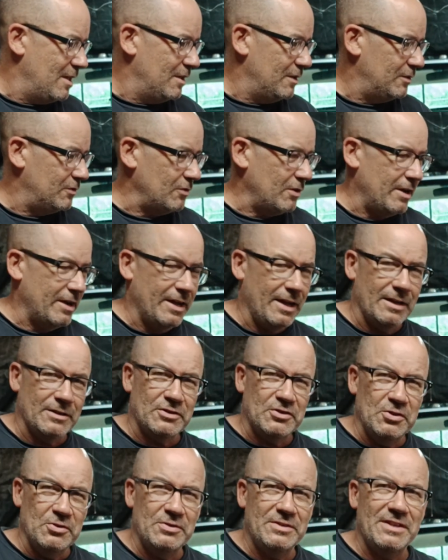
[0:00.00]
So I got
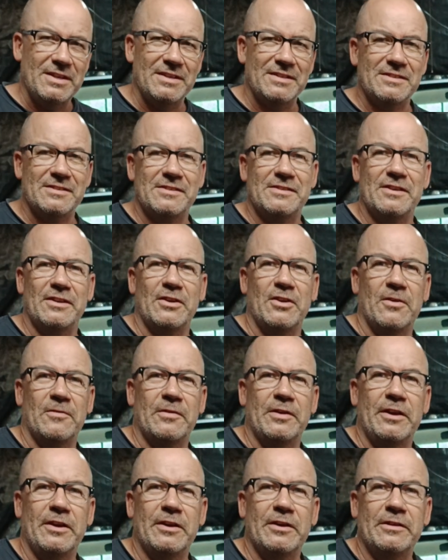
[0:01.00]
2 discs sitting over
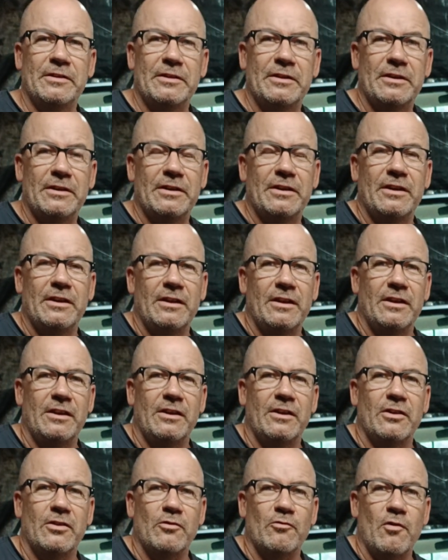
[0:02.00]
here that
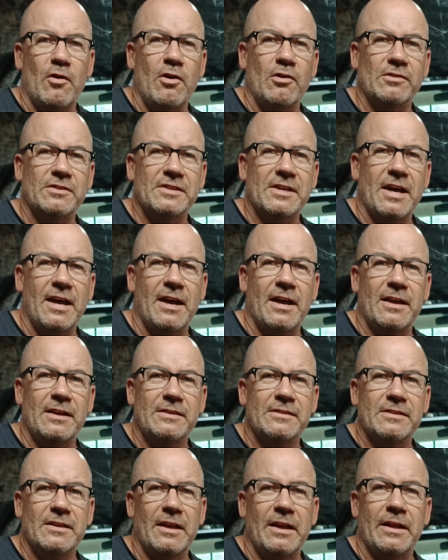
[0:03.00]
wrong
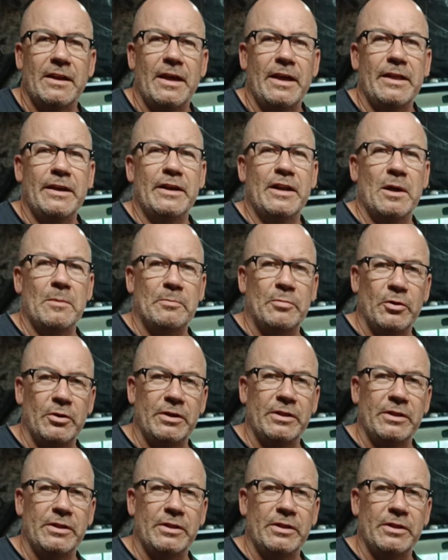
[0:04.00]
size, and I ended up